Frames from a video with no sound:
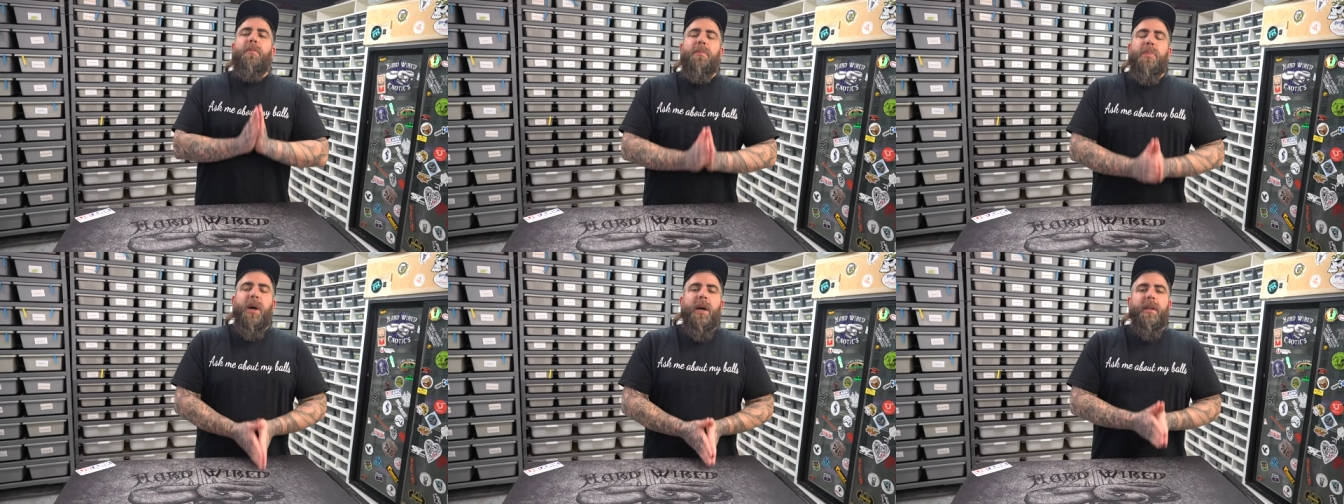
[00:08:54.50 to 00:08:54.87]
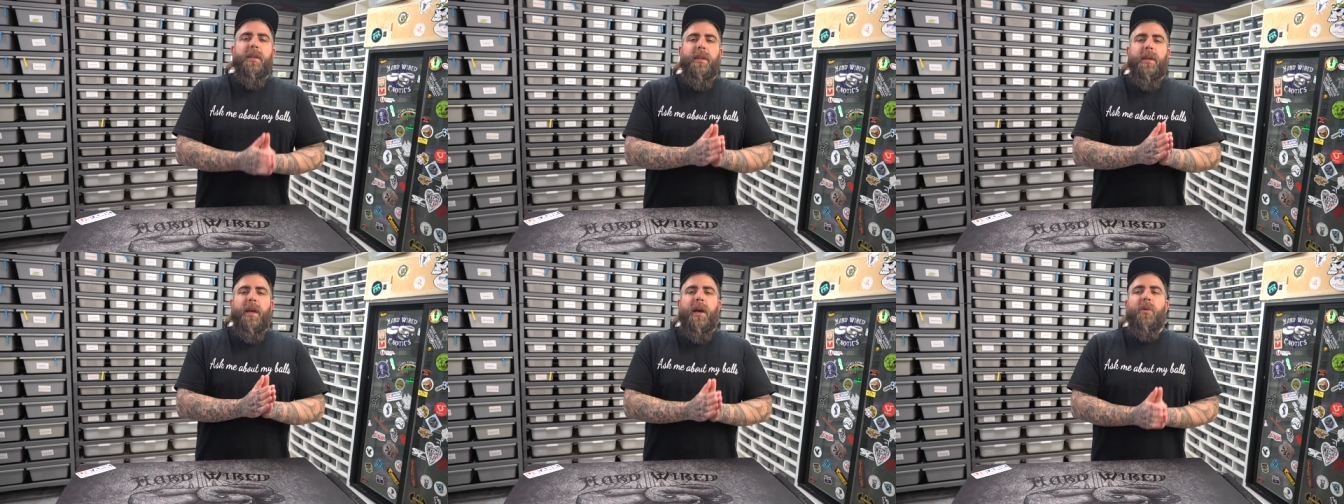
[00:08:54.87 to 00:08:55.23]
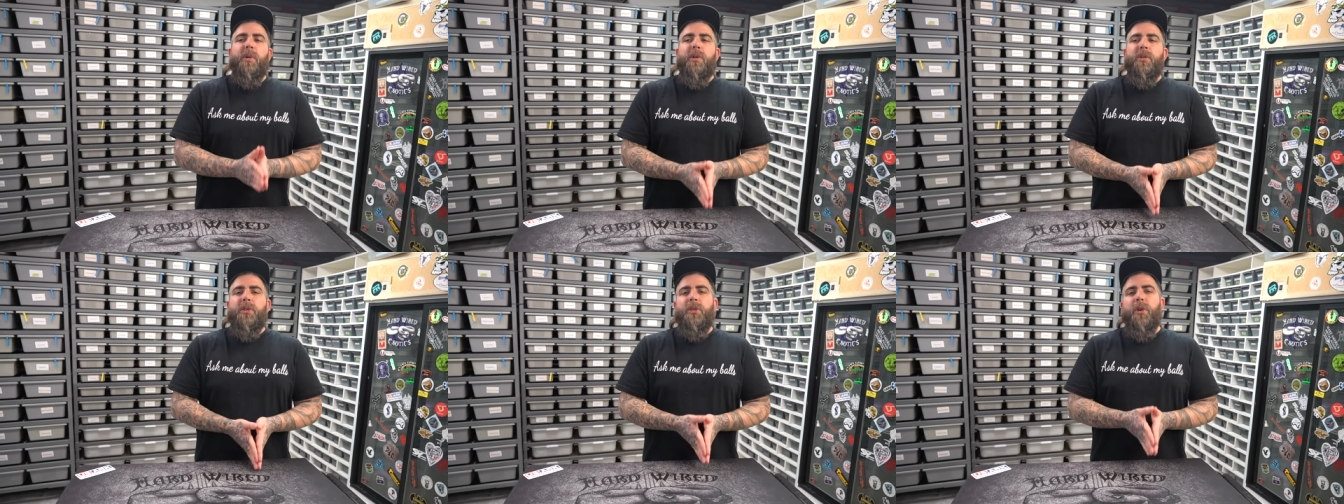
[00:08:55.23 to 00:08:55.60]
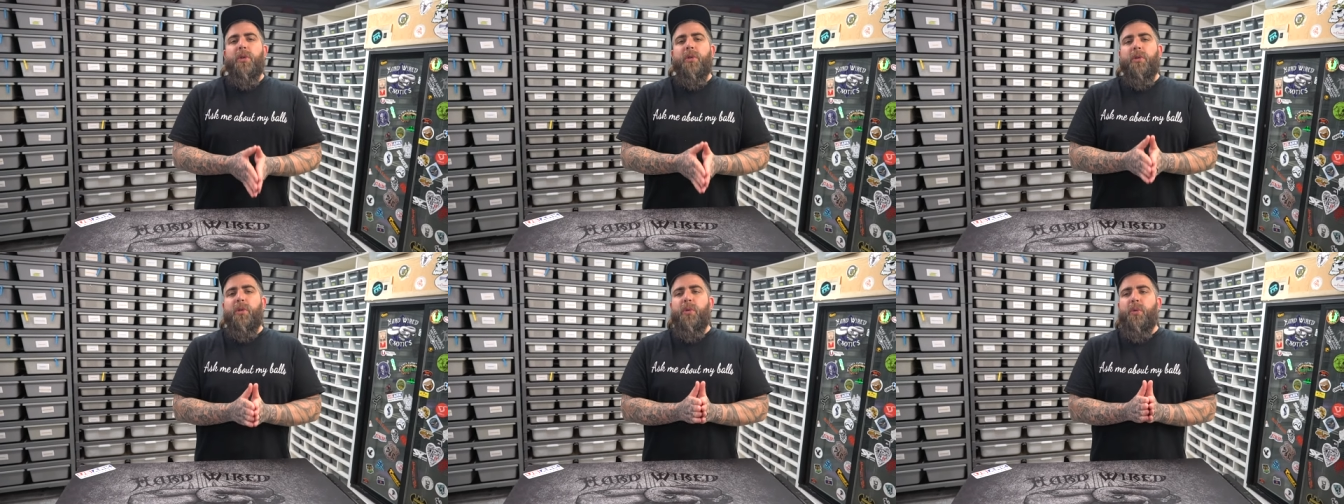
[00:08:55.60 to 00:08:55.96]
But I will show
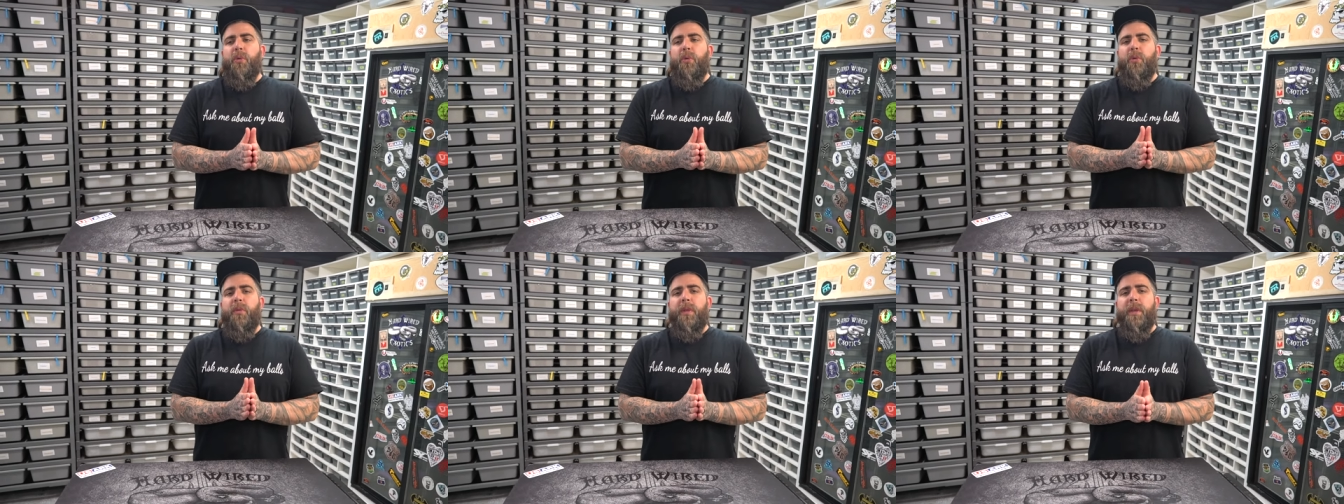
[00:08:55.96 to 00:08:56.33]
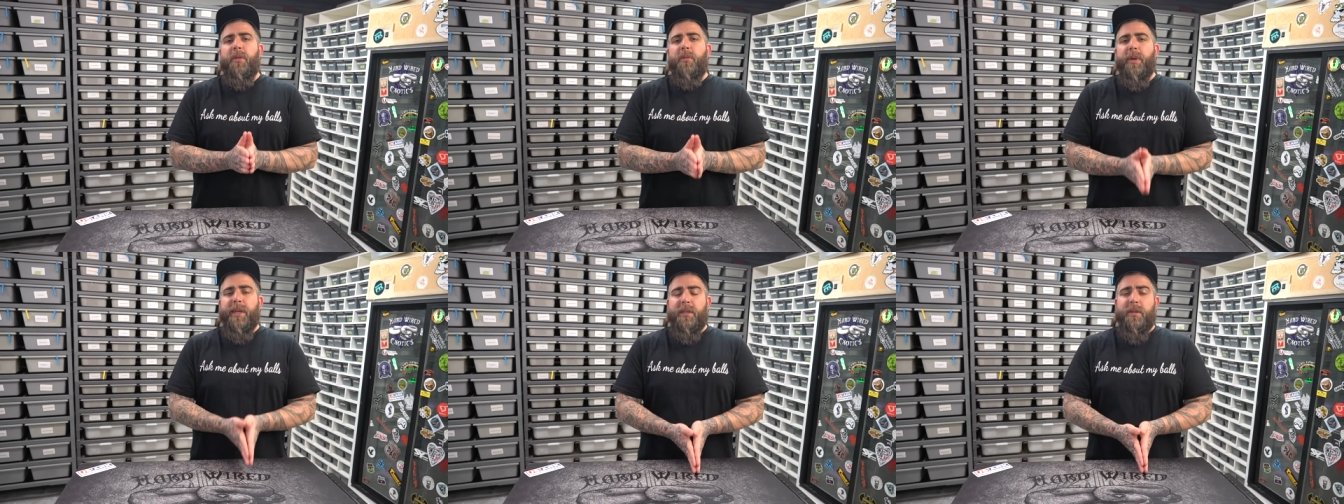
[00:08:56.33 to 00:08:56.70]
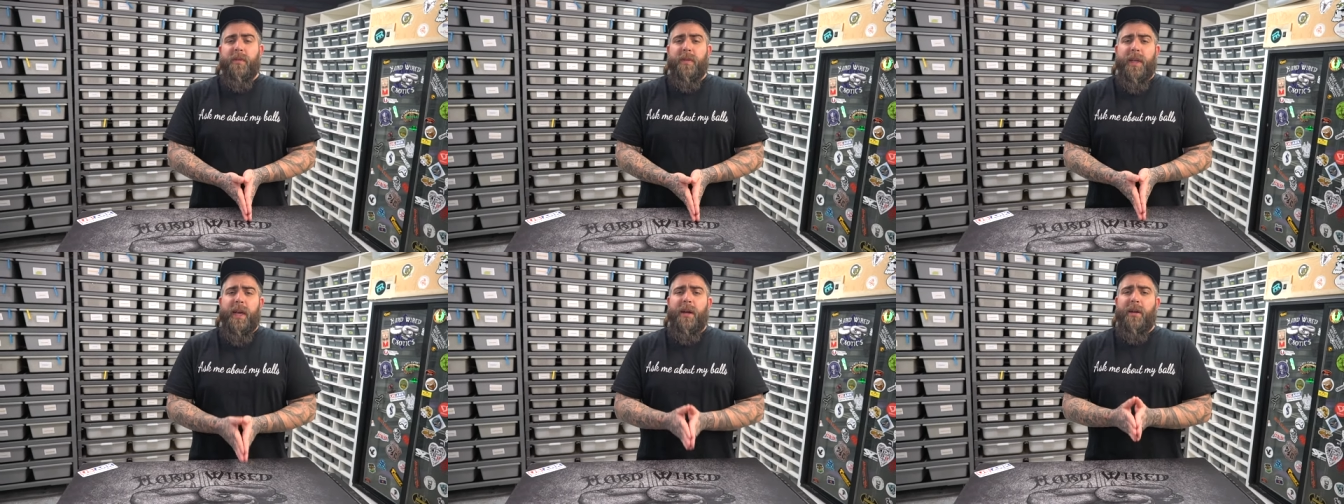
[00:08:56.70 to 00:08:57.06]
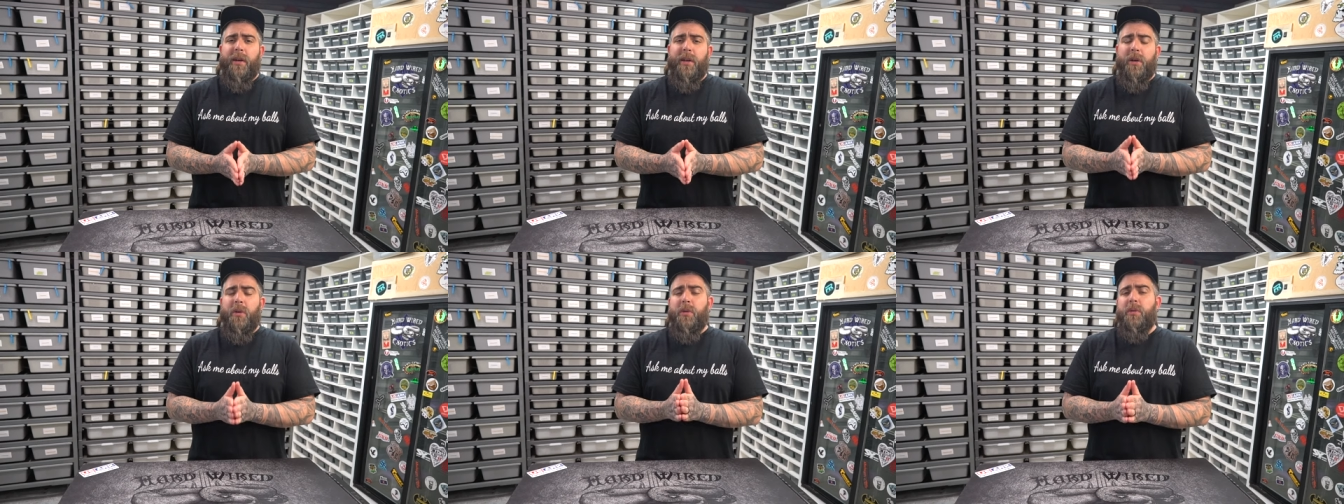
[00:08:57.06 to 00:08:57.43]
you the rest of the
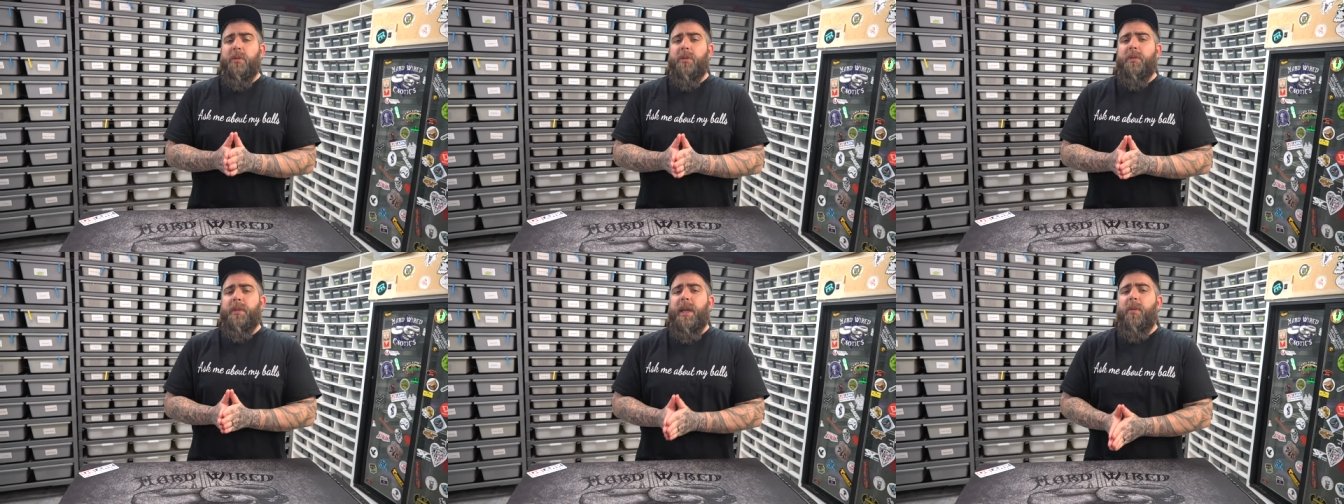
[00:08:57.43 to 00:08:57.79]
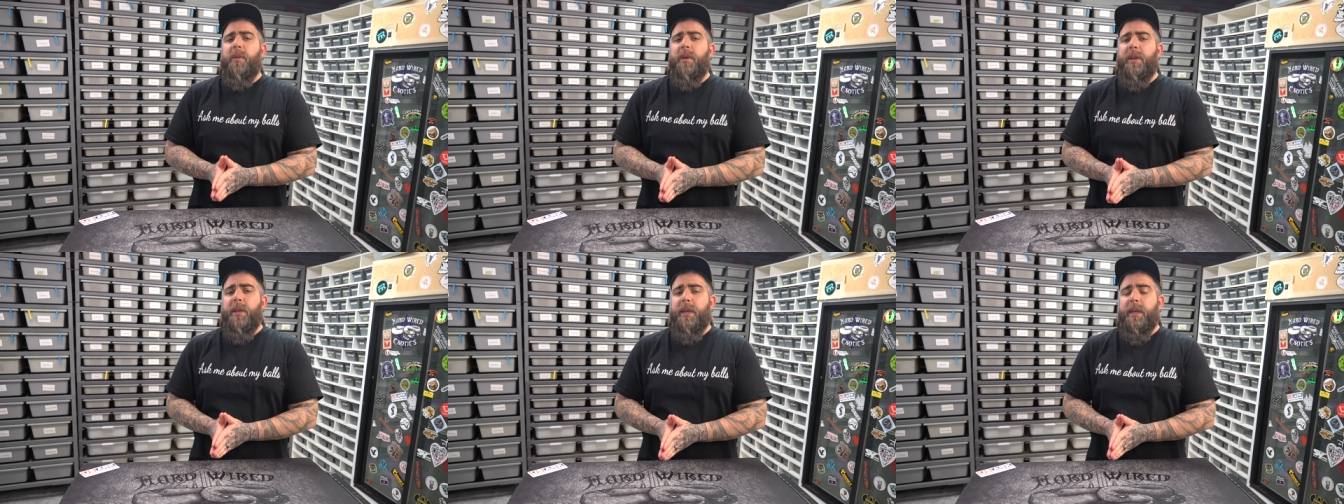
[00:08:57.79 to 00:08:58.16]
calicos that we